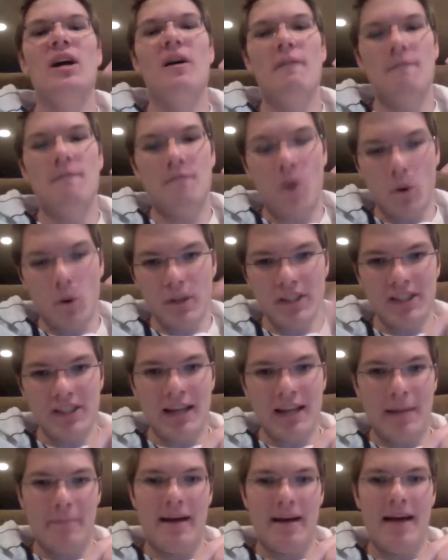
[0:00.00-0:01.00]
focused
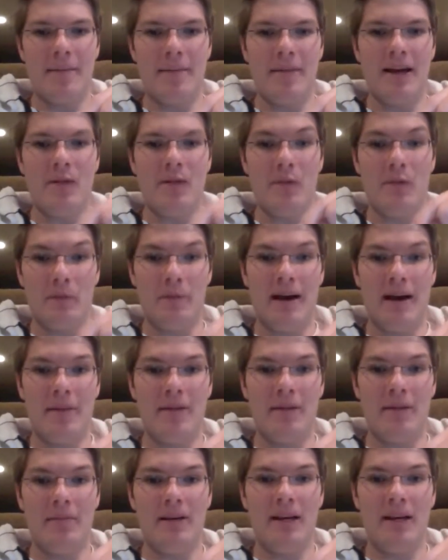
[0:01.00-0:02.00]
on Batman with
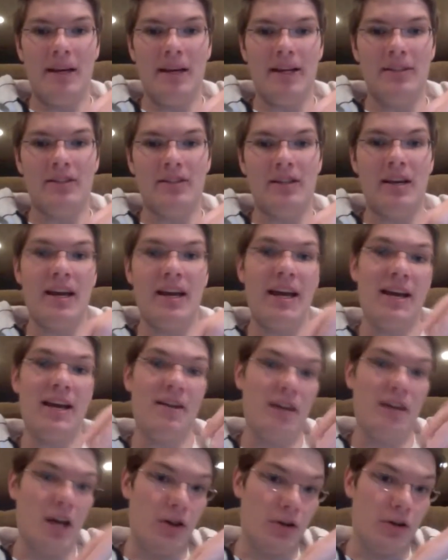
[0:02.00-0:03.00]
Batman Begins
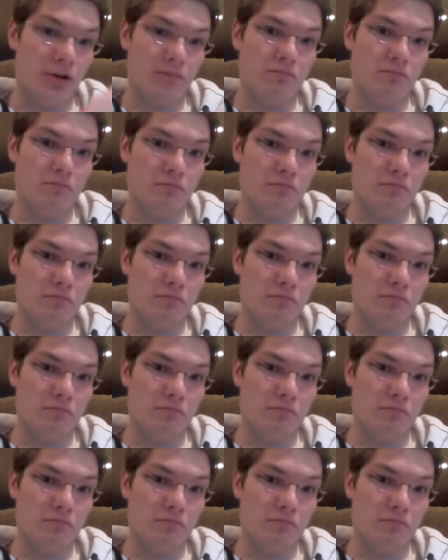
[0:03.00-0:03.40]
and the other,